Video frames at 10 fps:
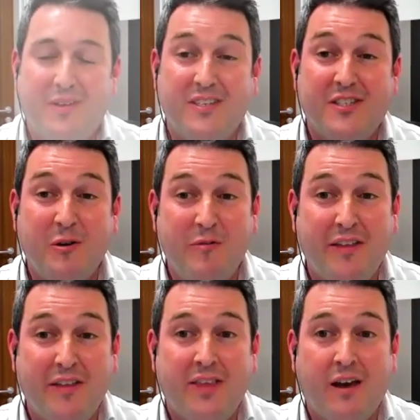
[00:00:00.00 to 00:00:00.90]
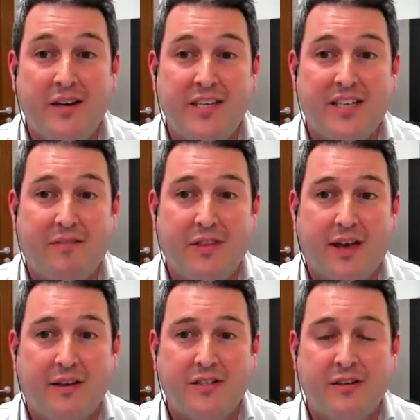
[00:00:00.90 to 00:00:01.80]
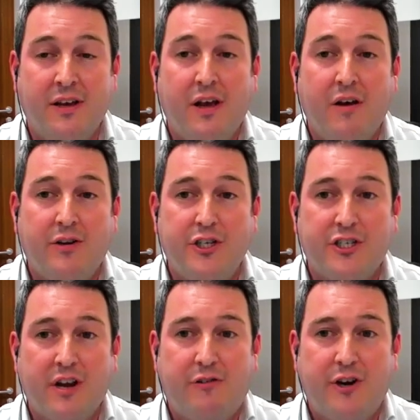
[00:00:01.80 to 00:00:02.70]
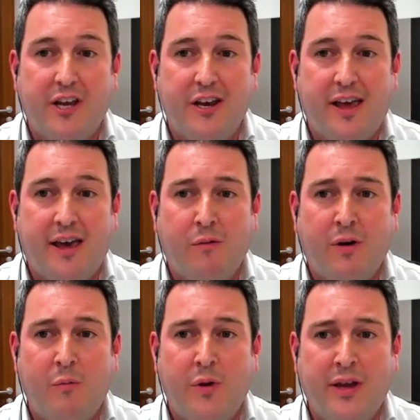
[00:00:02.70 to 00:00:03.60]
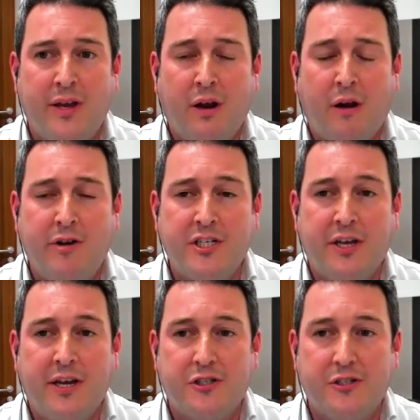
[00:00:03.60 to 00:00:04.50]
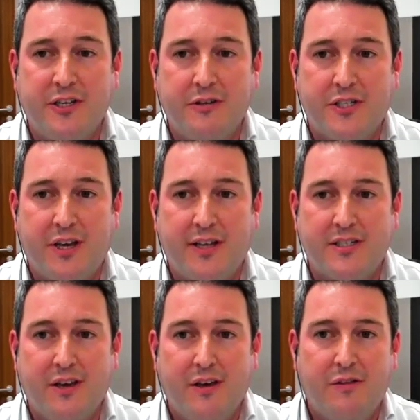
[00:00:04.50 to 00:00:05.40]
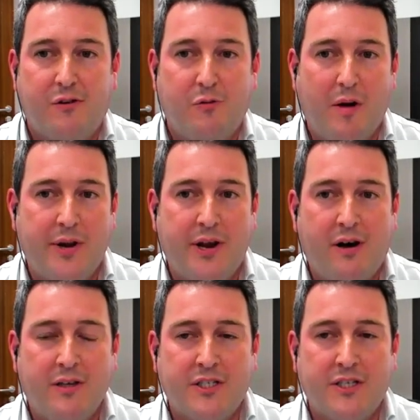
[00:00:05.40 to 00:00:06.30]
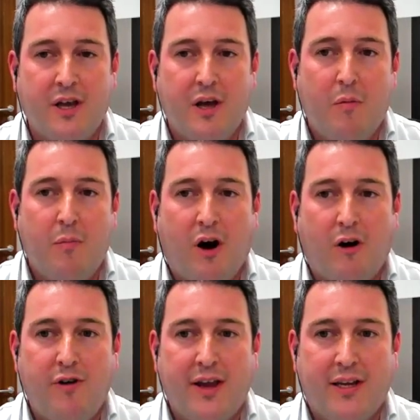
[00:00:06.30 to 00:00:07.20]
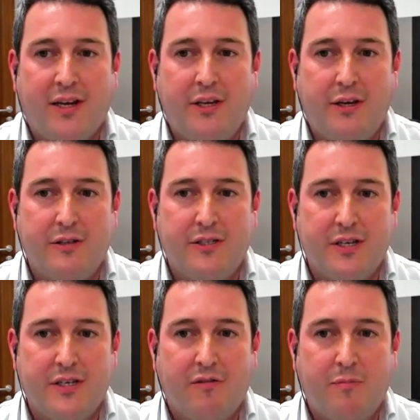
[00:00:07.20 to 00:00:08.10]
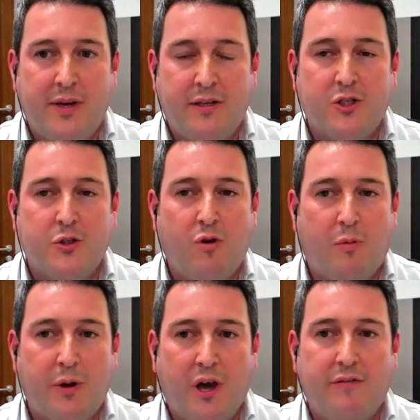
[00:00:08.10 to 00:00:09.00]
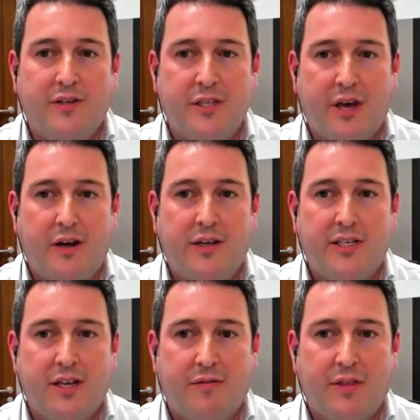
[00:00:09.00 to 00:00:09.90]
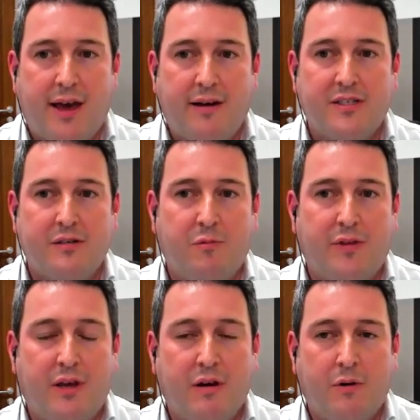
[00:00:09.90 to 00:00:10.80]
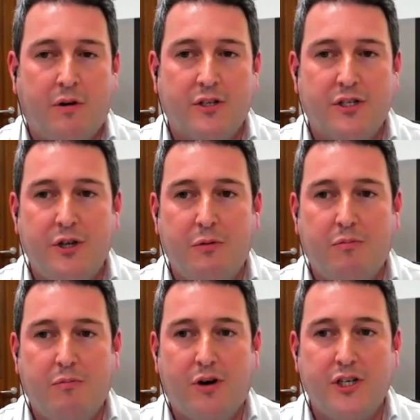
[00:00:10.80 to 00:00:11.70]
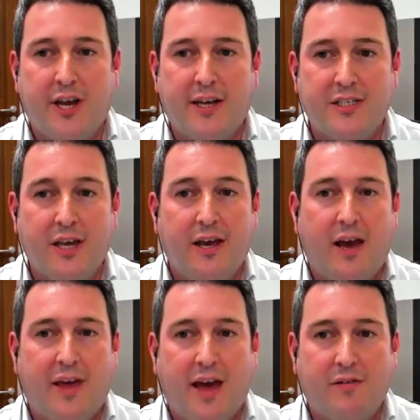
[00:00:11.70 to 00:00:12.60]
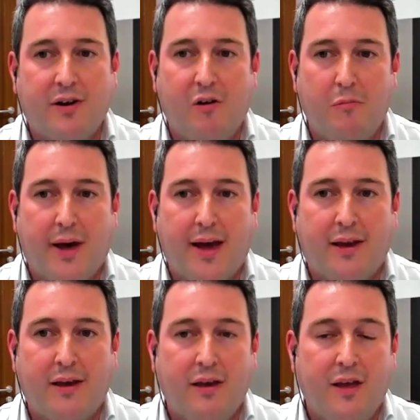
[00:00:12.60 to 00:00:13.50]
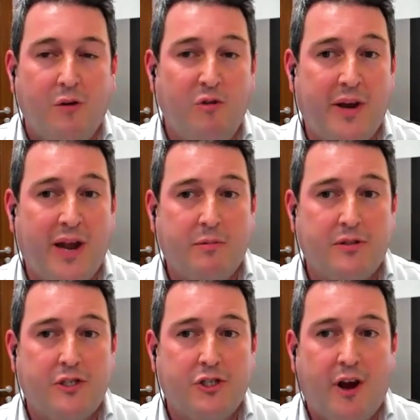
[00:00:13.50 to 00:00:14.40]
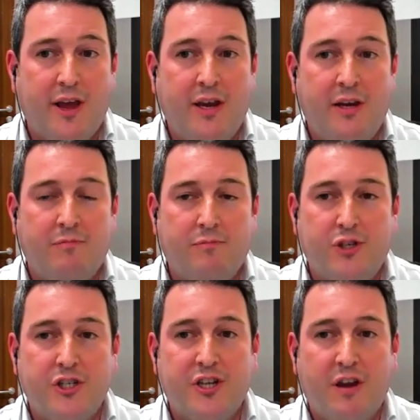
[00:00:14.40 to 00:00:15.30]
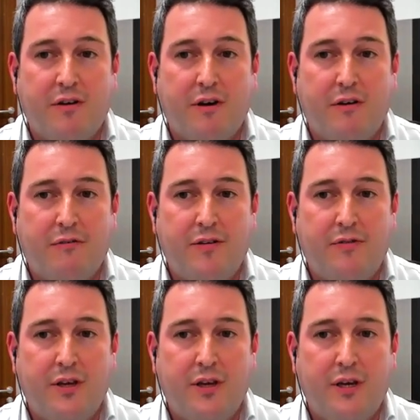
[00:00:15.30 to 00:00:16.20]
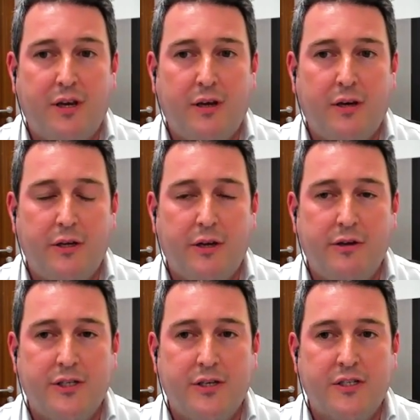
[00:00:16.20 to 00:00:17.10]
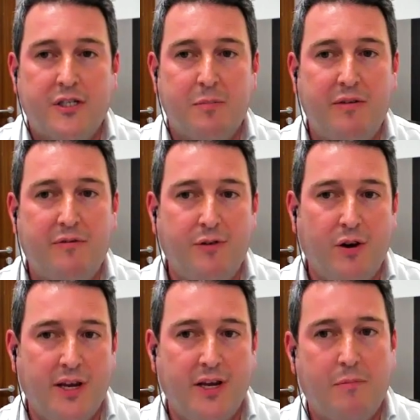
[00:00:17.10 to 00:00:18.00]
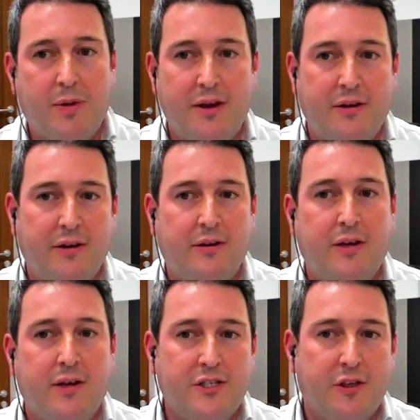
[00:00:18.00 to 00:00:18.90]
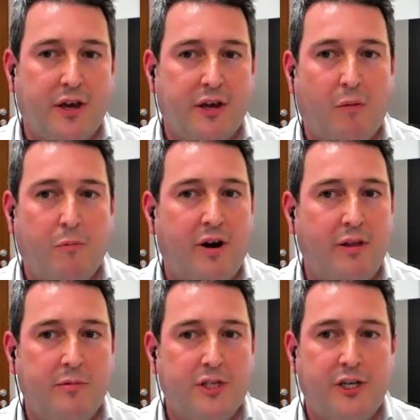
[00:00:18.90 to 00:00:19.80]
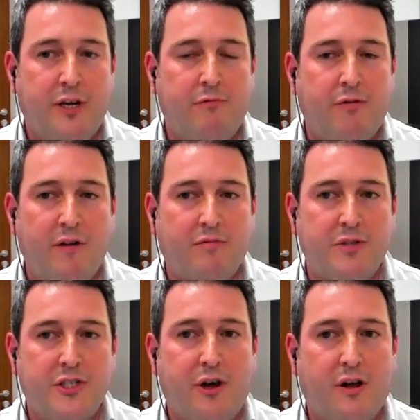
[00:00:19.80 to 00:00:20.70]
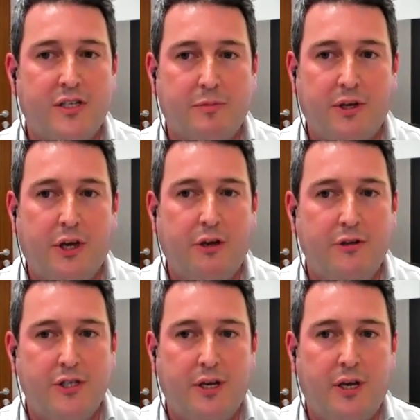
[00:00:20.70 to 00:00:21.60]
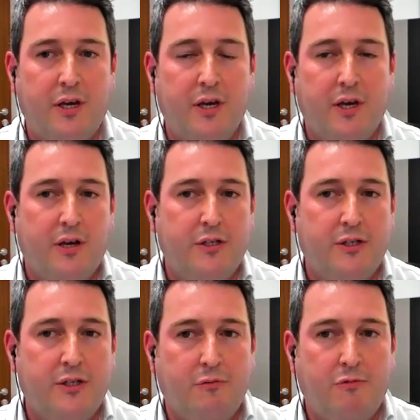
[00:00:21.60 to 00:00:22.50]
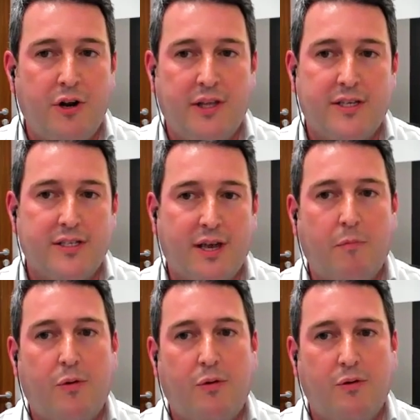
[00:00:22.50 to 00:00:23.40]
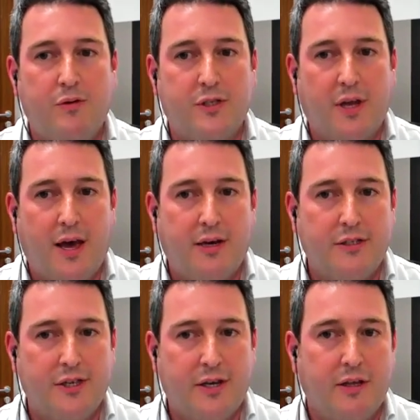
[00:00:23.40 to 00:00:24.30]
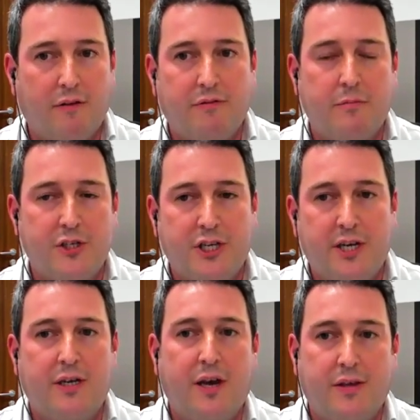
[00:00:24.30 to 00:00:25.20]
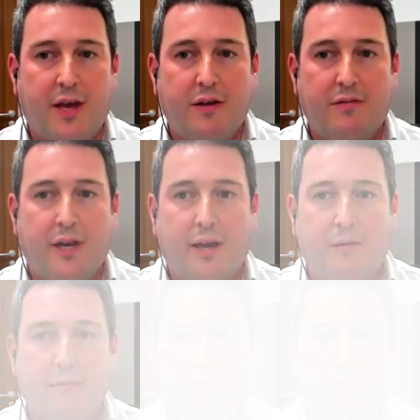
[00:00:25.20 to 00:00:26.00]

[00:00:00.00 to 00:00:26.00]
So we've had the ID7000 for just over a year now, and we originally introduced it through webinars, but our regular users have been swapping over to the ID7000 when they come across new projects, and they haven't looked back. We've been able to train just over 50 users to be fully independent, so they can operate the machine right from startup and QC to running their samples and turning off the machine at the end of the day.